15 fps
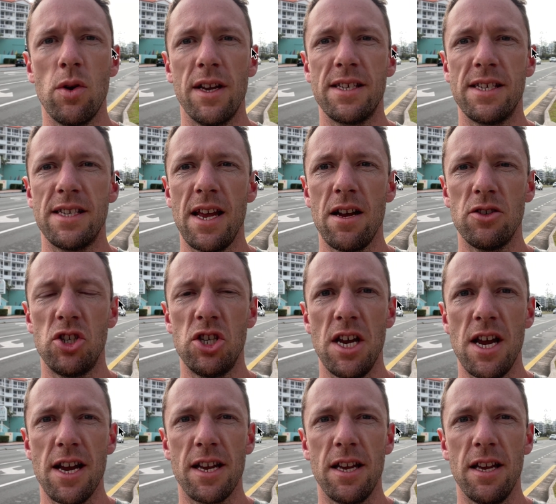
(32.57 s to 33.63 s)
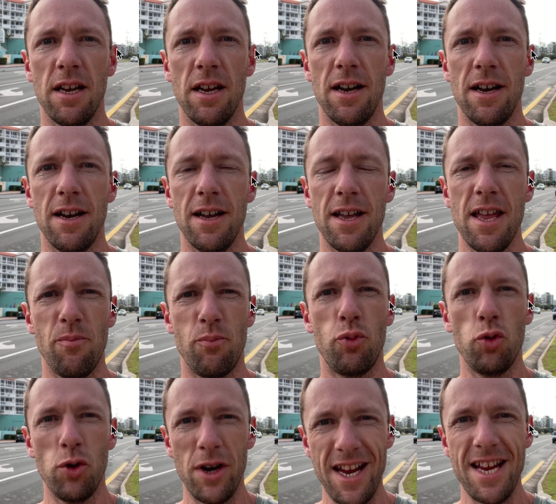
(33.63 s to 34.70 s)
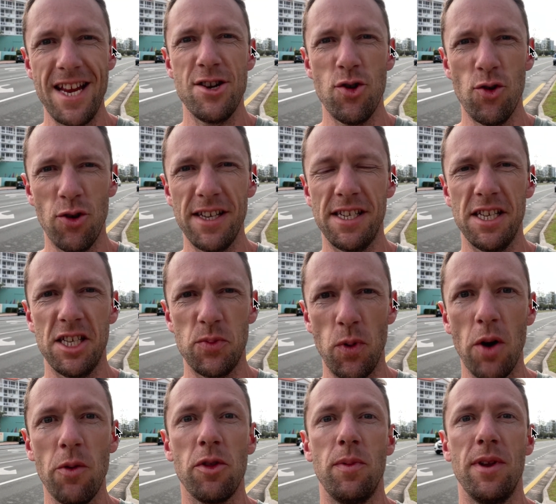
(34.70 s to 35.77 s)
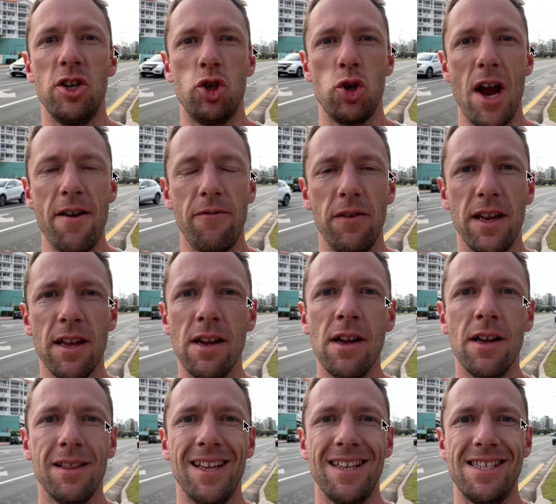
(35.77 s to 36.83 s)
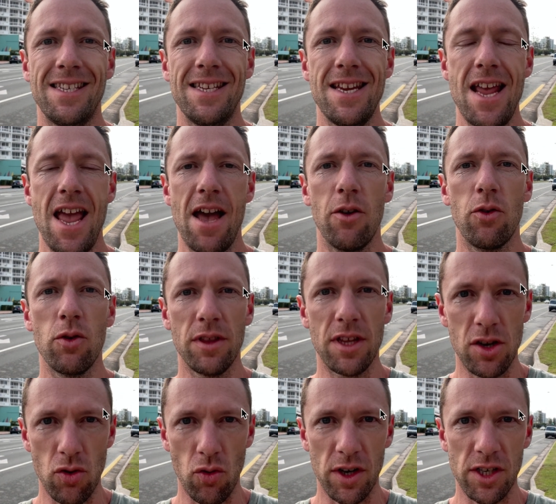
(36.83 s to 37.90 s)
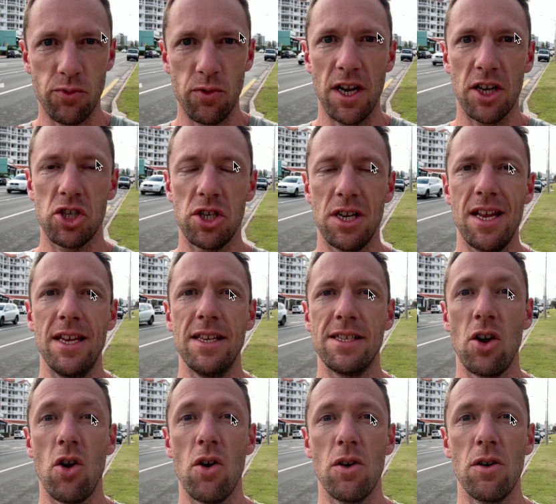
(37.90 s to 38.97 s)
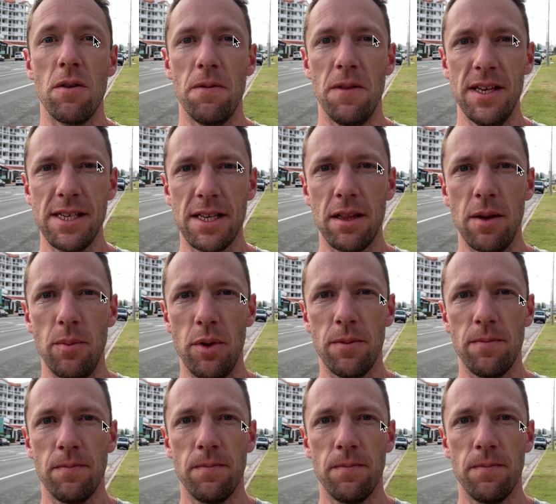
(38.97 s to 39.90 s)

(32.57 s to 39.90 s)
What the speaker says: quick sound check. In a pretty noisy spot with a bit of traffic, let's see how good the noise reduction is on this clip.